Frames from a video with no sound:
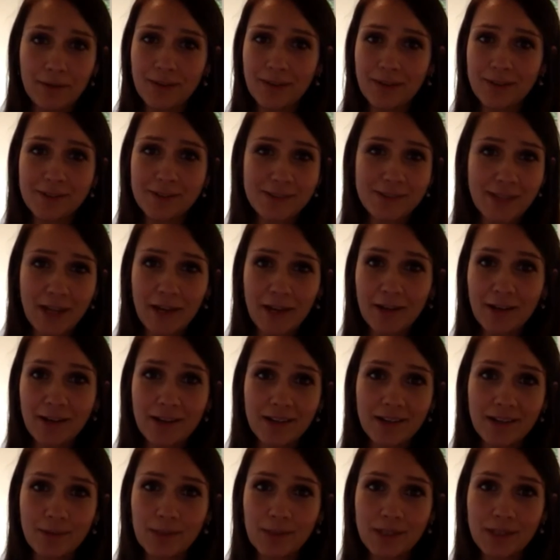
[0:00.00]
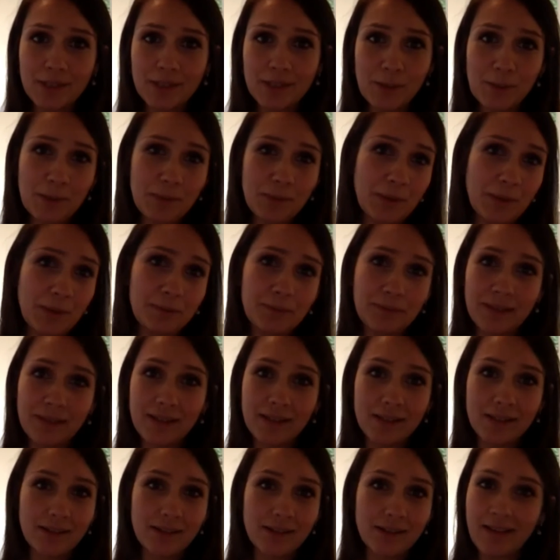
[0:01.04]
They're scary. We know about
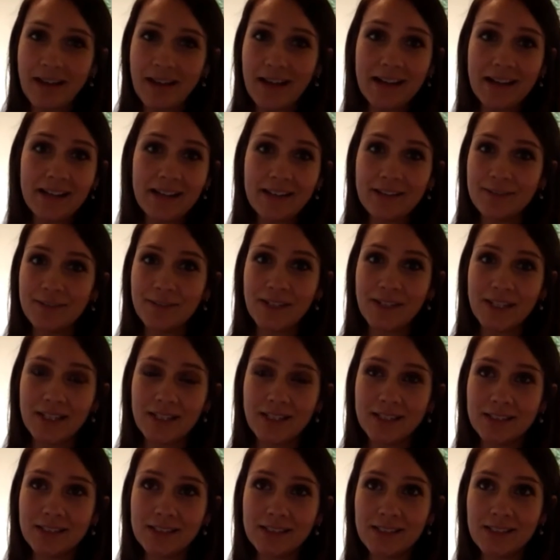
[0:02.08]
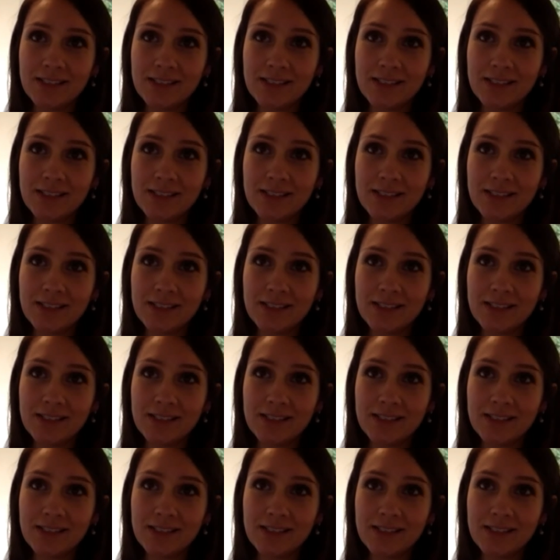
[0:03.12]
being alive, and